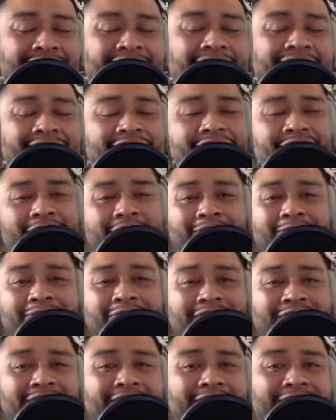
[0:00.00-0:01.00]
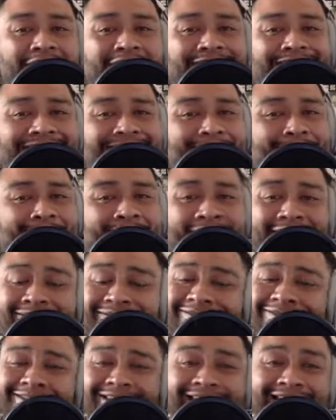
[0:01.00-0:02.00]
So, man,
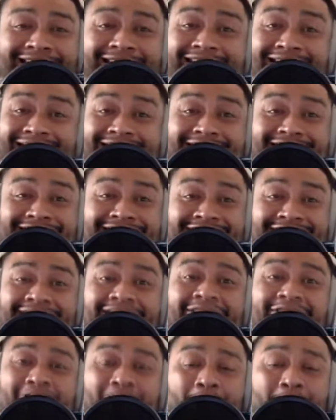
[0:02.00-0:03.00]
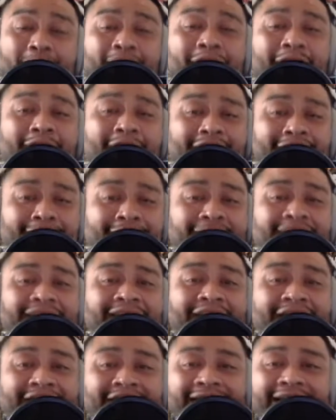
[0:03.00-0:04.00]
it's dope though. I really
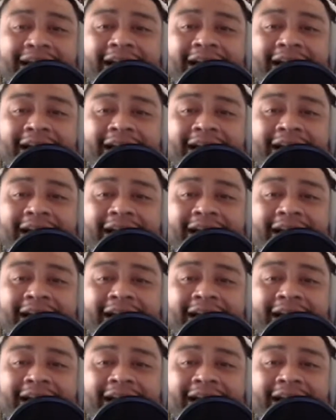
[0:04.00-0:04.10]
like it.